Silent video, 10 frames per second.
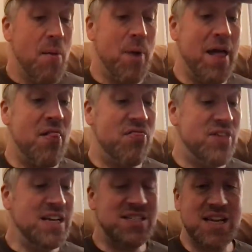But
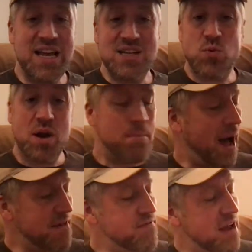this is one of
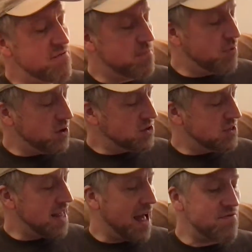my favorite books
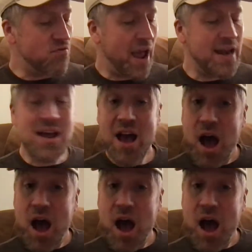that I've read